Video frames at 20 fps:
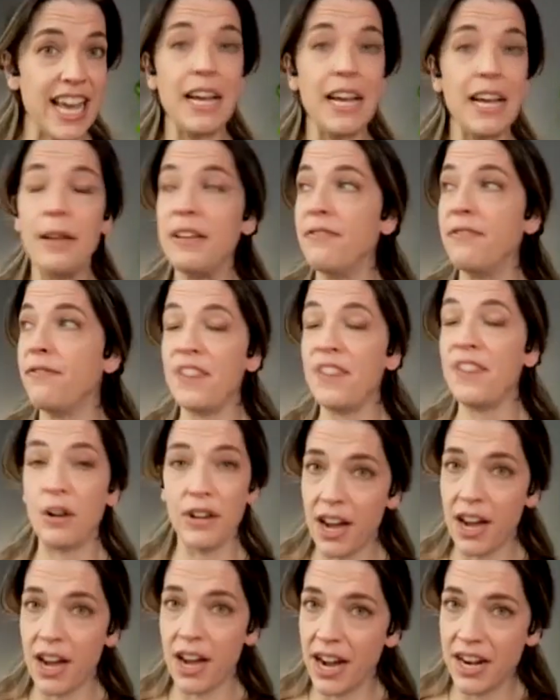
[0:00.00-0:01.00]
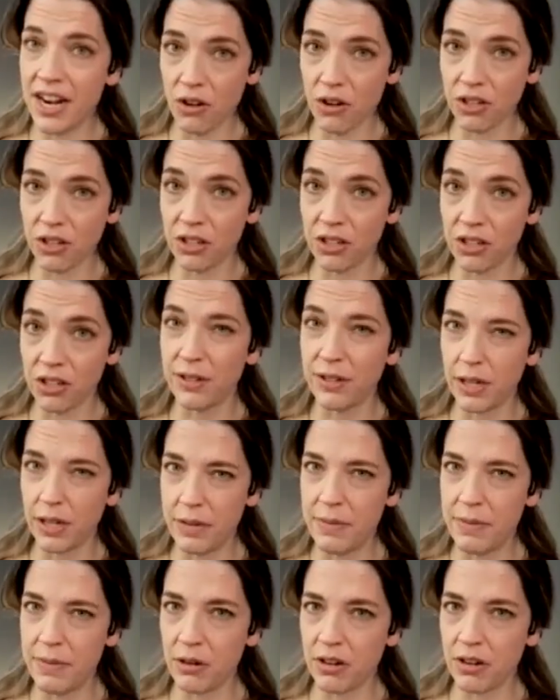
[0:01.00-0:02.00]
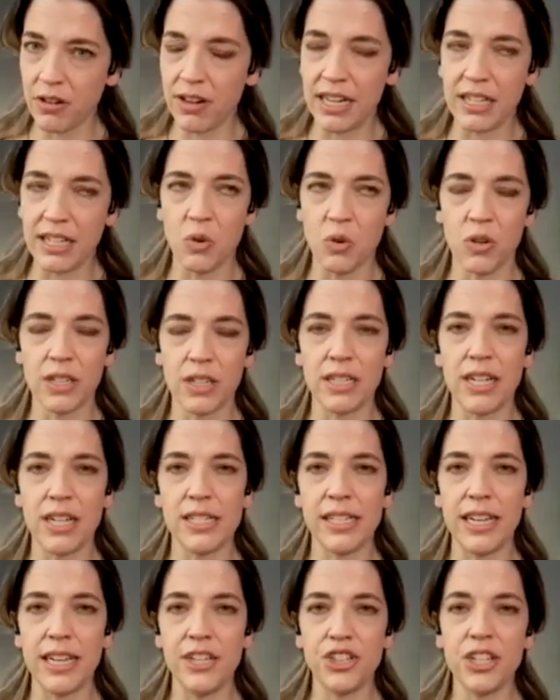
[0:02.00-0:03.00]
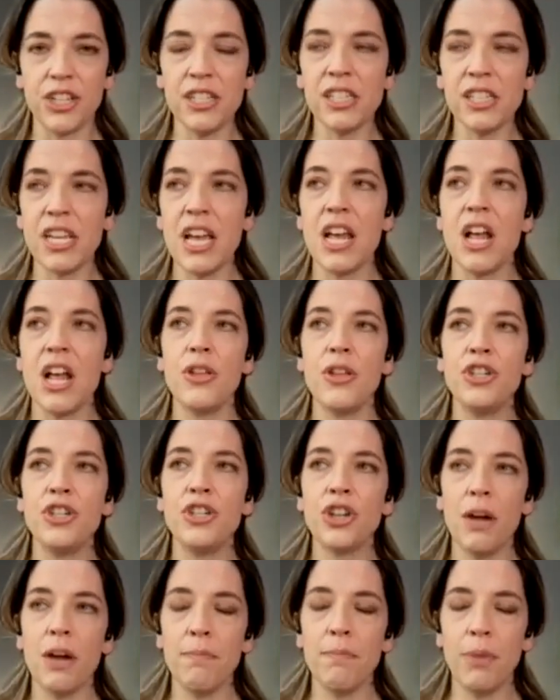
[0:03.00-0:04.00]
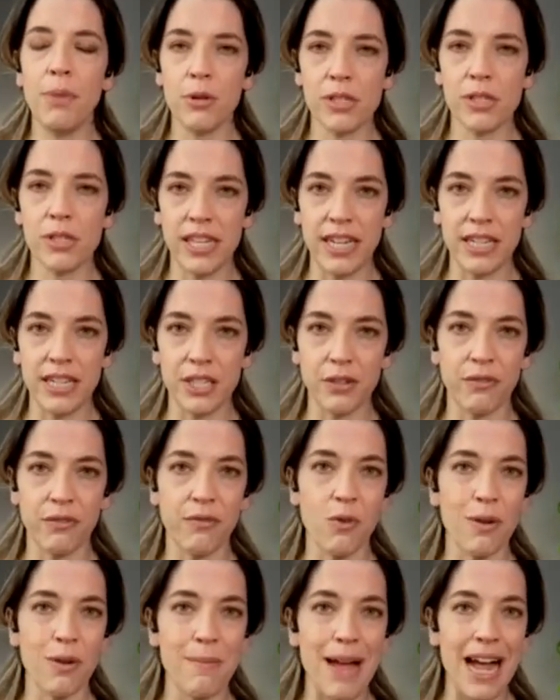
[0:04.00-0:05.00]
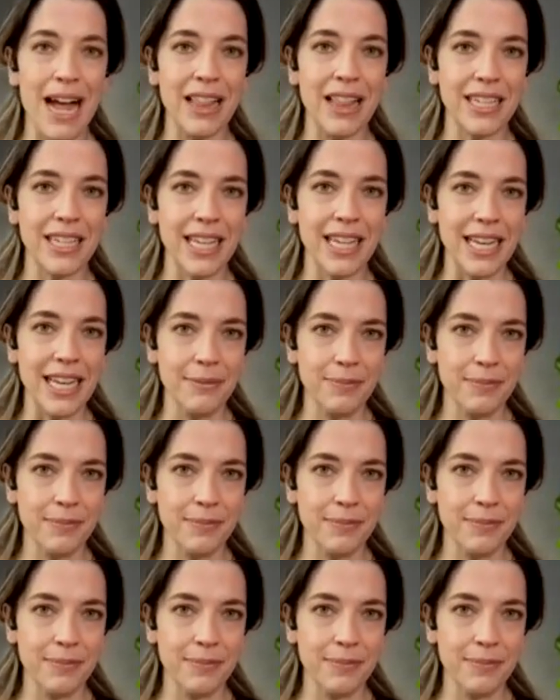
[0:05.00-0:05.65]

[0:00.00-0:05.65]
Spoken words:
and again, in very hierarchical, very bureaucratic organizations, the job posting is a formality.